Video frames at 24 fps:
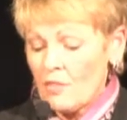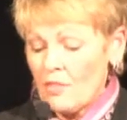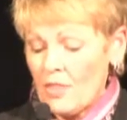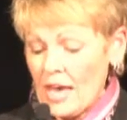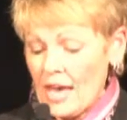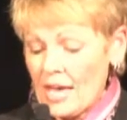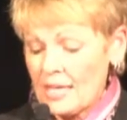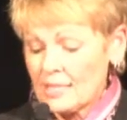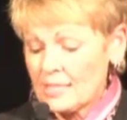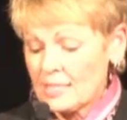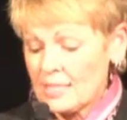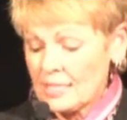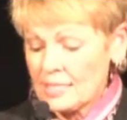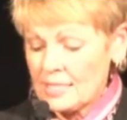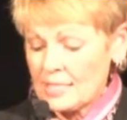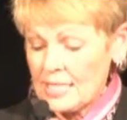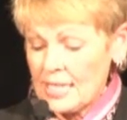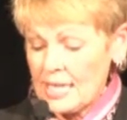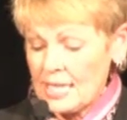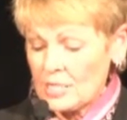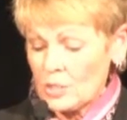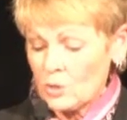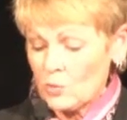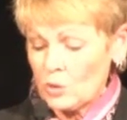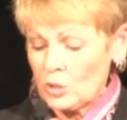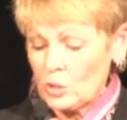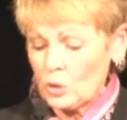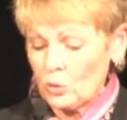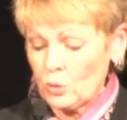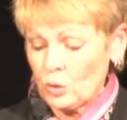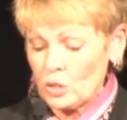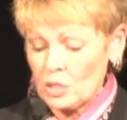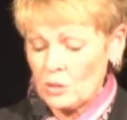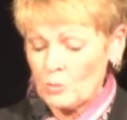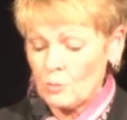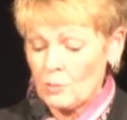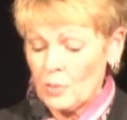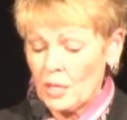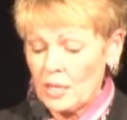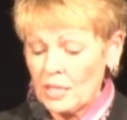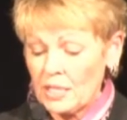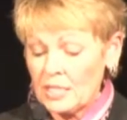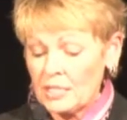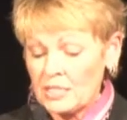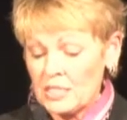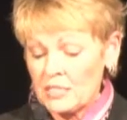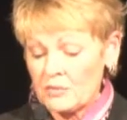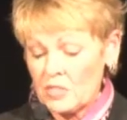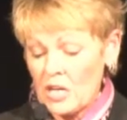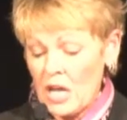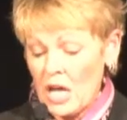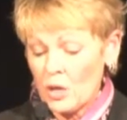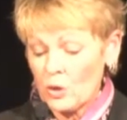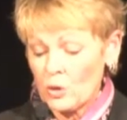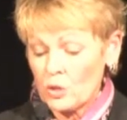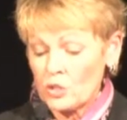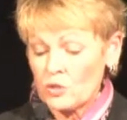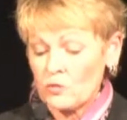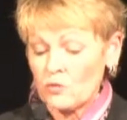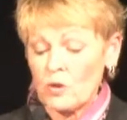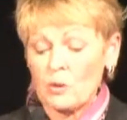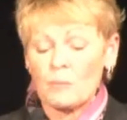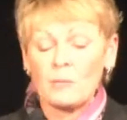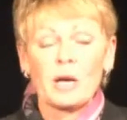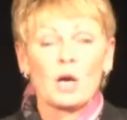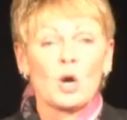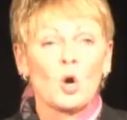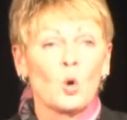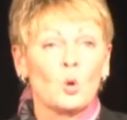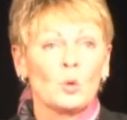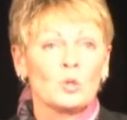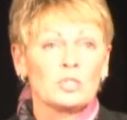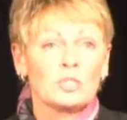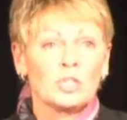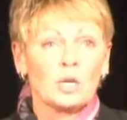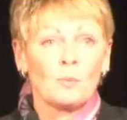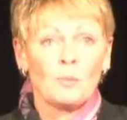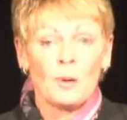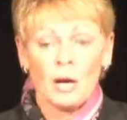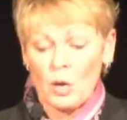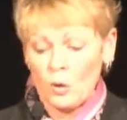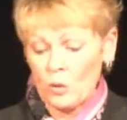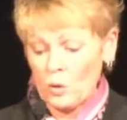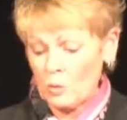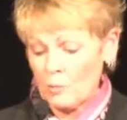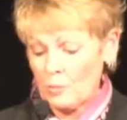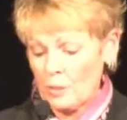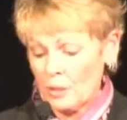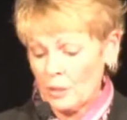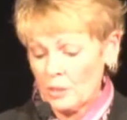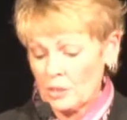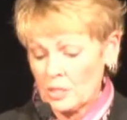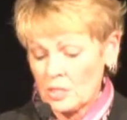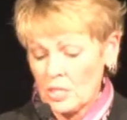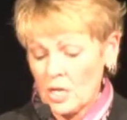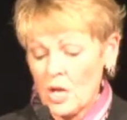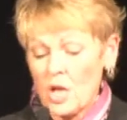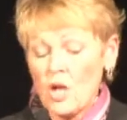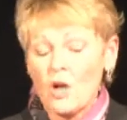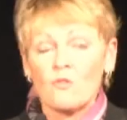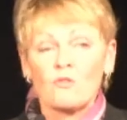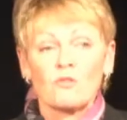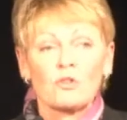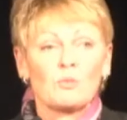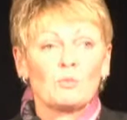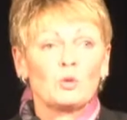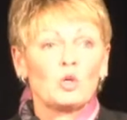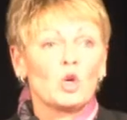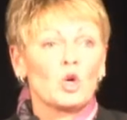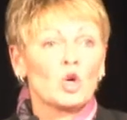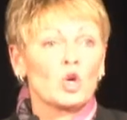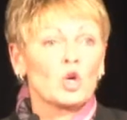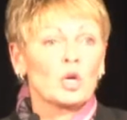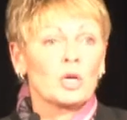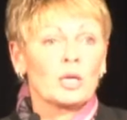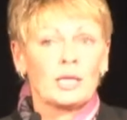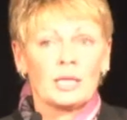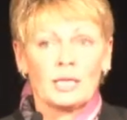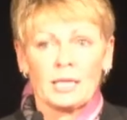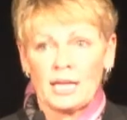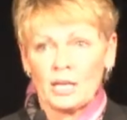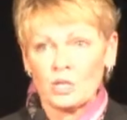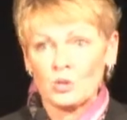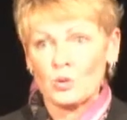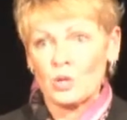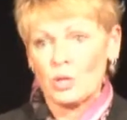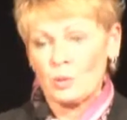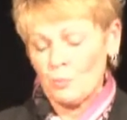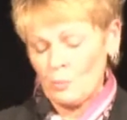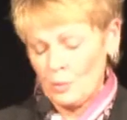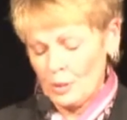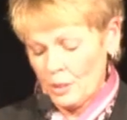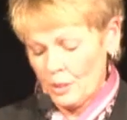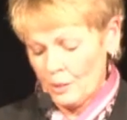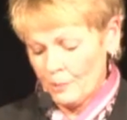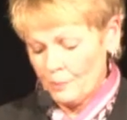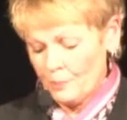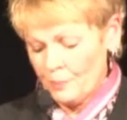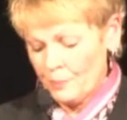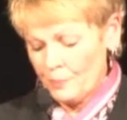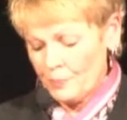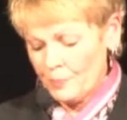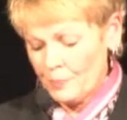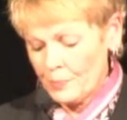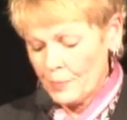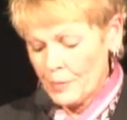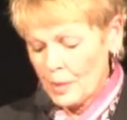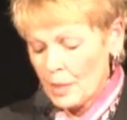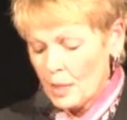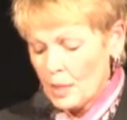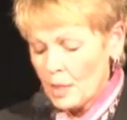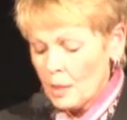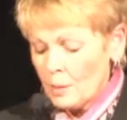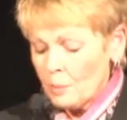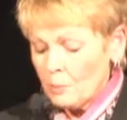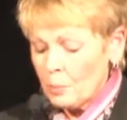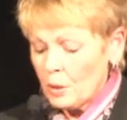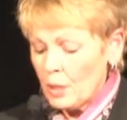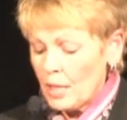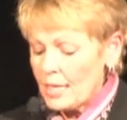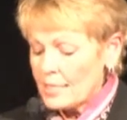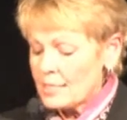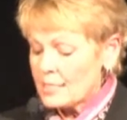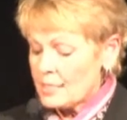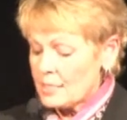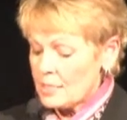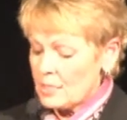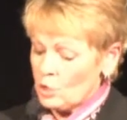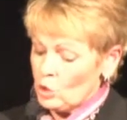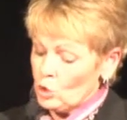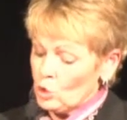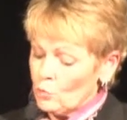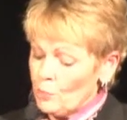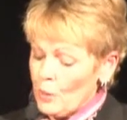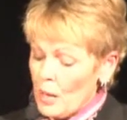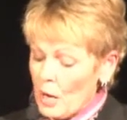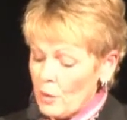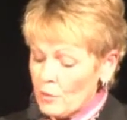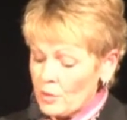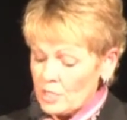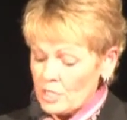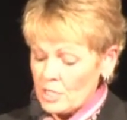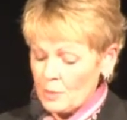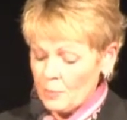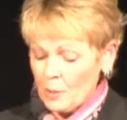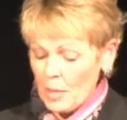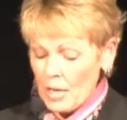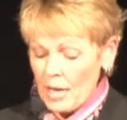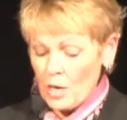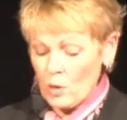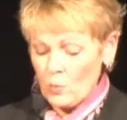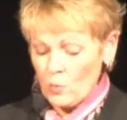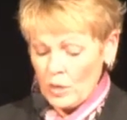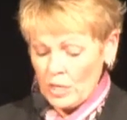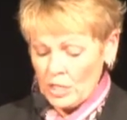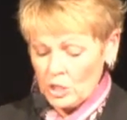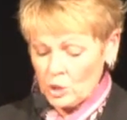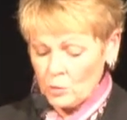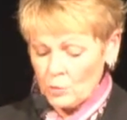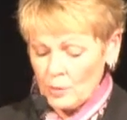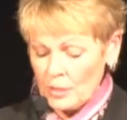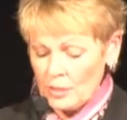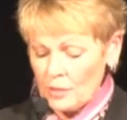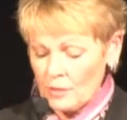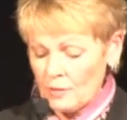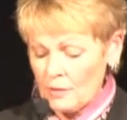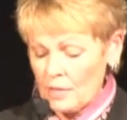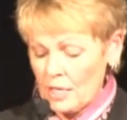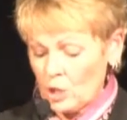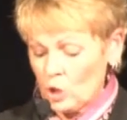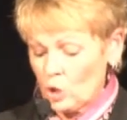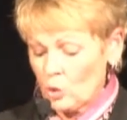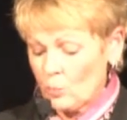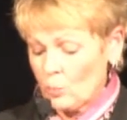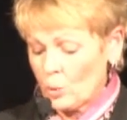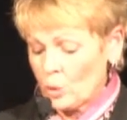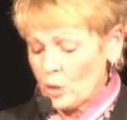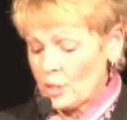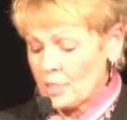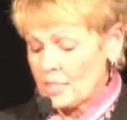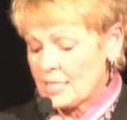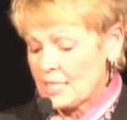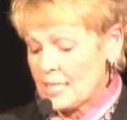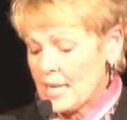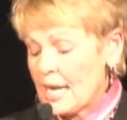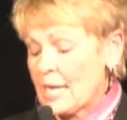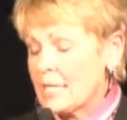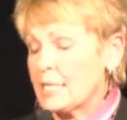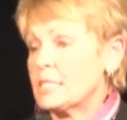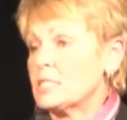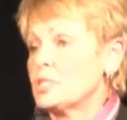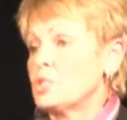That success reduced millions of dollars from our wholesale power bills, from your electric bill. Plus, the new power supply arrangement that your board signed